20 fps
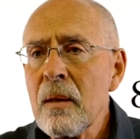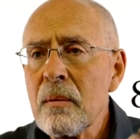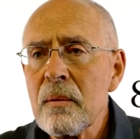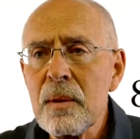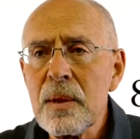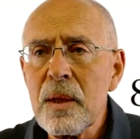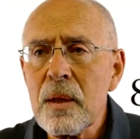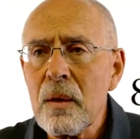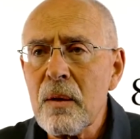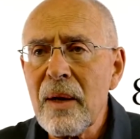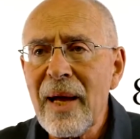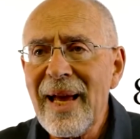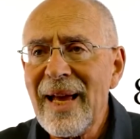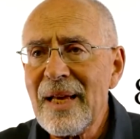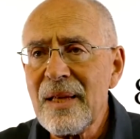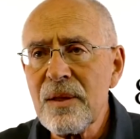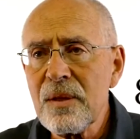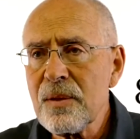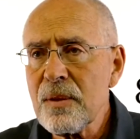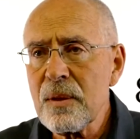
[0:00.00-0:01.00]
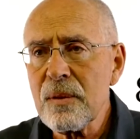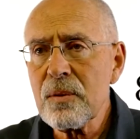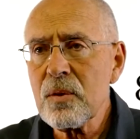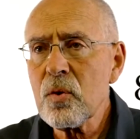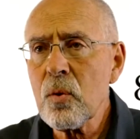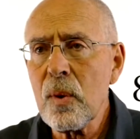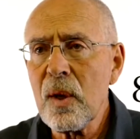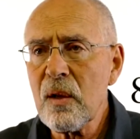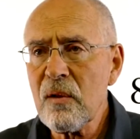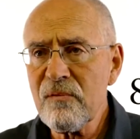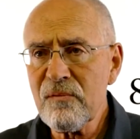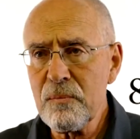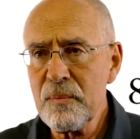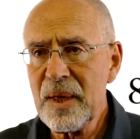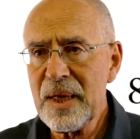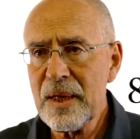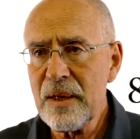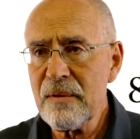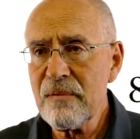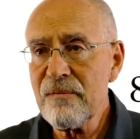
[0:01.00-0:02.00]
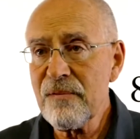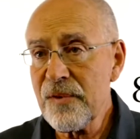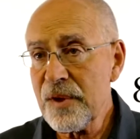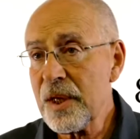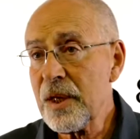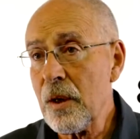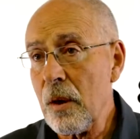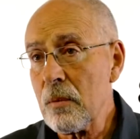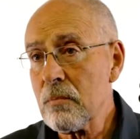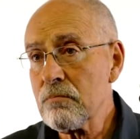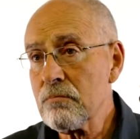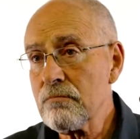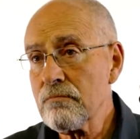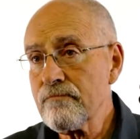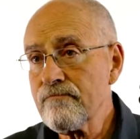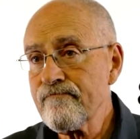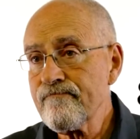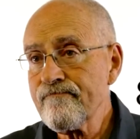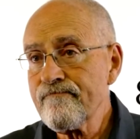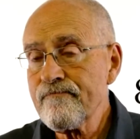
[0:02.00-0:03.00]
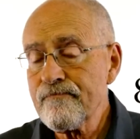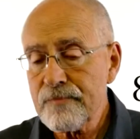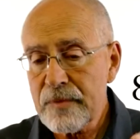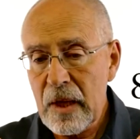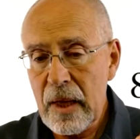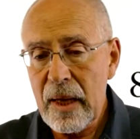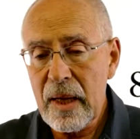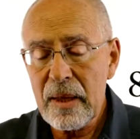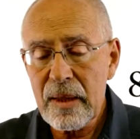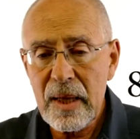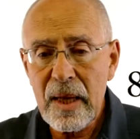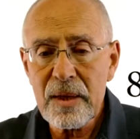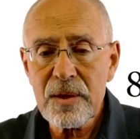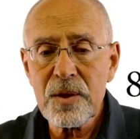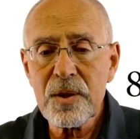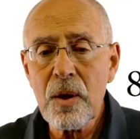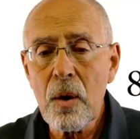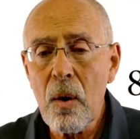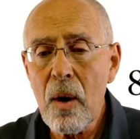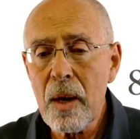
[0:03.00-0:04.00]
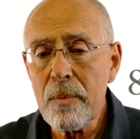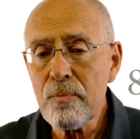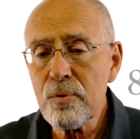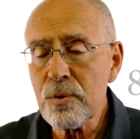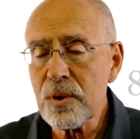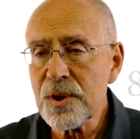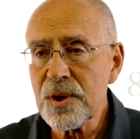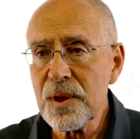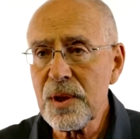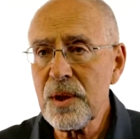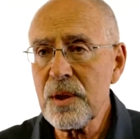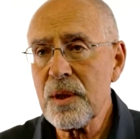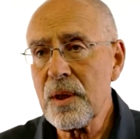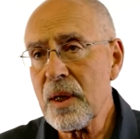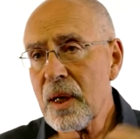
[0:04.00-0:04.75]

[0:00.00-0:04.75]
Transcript: 8 to 12 minute video, and that's how I proceeded,